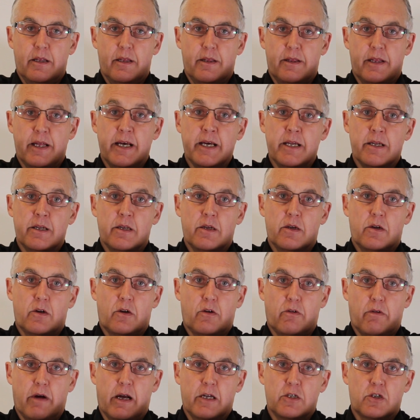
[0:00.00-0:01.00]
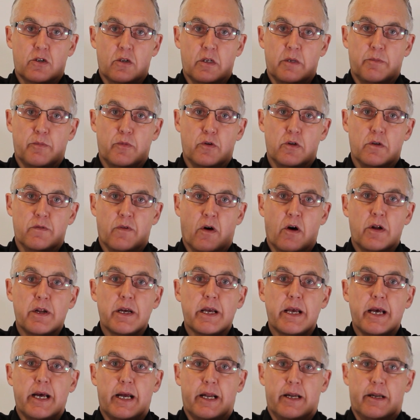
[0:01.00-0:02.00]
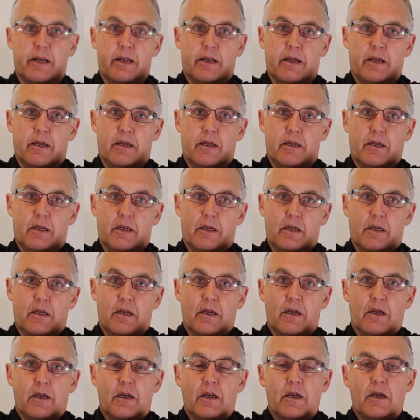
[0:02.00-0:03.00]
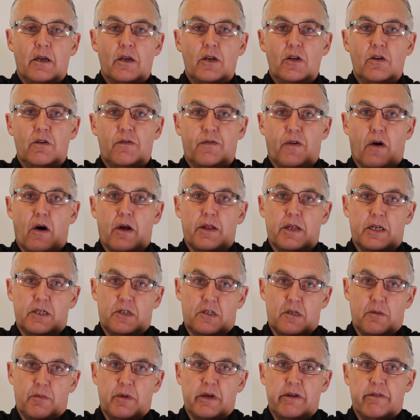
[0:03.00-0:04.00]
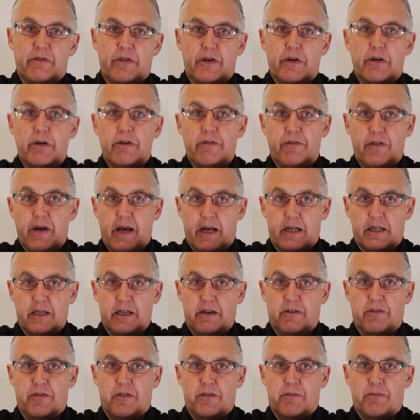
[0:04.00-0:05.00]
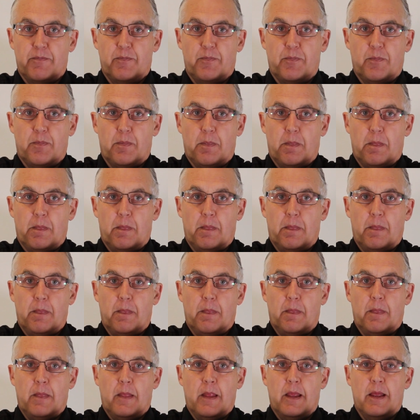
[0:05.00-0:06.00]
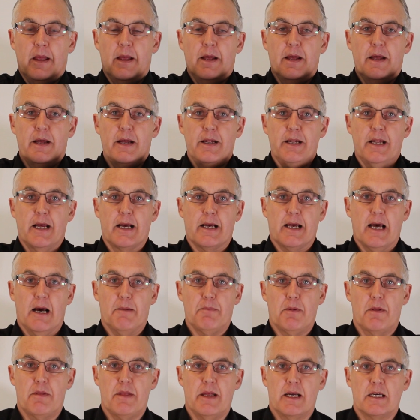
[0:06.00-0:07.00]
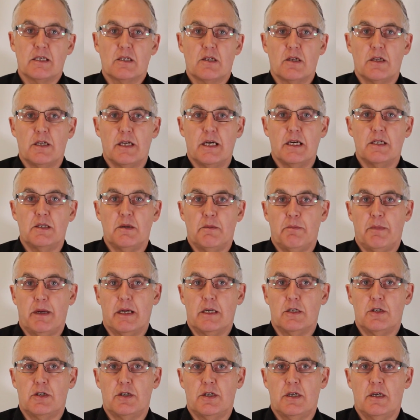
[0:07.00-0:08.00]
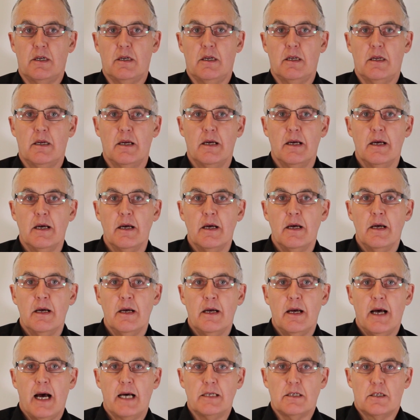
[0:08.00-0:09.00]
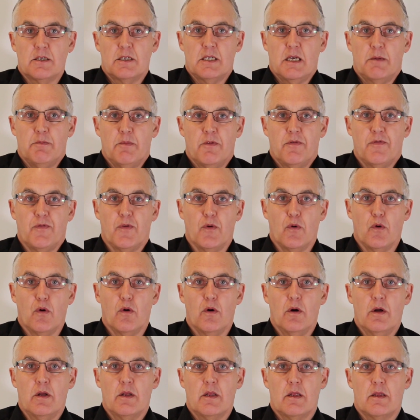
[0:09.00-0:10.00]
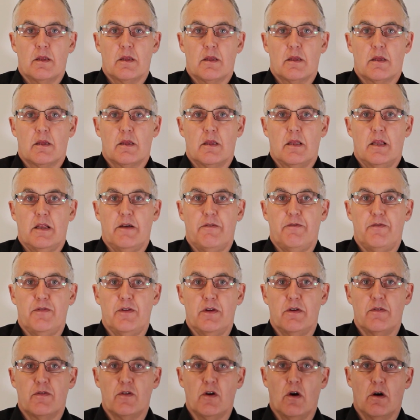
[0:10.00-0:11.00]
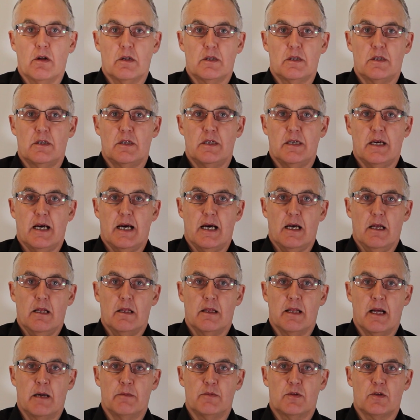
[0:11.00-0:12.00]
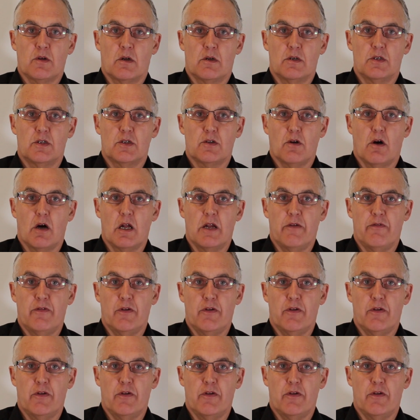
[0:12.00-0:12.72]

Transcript: Then gradually move on again. You'll find this to be very effective. Now a couple of things I need to mention. As I said before, if you've got lumps on the side of